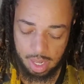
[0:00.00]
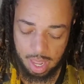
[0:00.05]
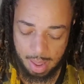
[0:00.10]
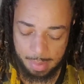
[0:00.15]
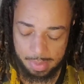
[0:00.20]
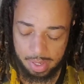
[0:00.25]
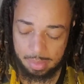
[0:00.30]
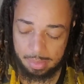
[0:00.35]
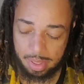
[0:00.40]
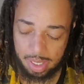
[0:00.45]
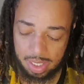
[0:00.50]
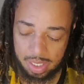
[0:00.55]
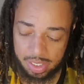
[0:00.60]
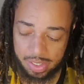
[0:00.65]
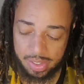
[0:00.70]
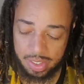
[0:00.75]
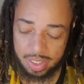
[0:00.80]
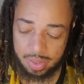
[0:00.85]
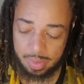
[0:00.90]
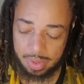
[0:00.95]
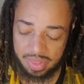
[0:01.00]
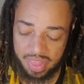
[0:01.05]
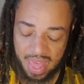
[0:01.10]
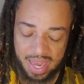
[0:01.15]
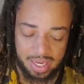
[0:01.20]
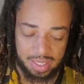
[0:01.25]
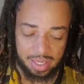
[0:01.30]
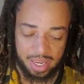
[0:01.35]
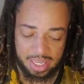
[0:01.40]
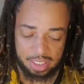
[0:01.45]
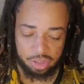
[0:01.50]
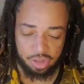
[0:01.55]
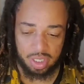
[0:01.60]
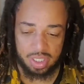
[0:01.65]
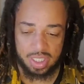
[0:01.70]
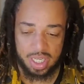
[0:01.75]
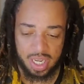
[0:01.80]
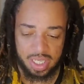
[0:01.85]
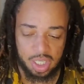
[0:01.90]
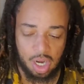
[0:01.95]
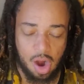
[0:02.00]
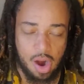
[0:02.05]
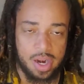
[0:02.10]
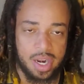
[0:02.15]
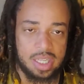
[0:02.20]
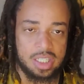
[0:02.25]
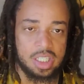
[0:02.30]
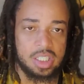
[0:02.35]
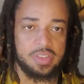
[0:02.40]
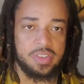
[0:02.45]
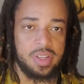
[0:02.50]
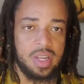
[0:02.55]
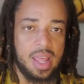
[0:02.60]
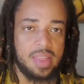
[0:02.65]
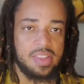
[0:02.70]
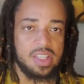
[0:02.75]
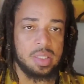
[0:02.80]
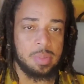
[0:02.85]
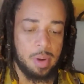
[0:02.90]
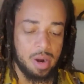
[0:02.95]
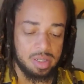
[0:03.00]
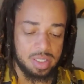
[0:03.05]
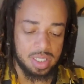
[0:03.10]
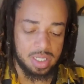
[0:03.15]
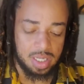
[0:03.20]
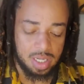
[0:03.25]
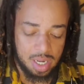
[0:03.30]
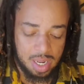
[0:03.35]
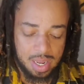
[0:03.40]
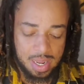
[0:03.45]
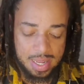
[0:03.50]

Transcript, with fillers: I mean, but clearly with that electric touch card, I just feel like this person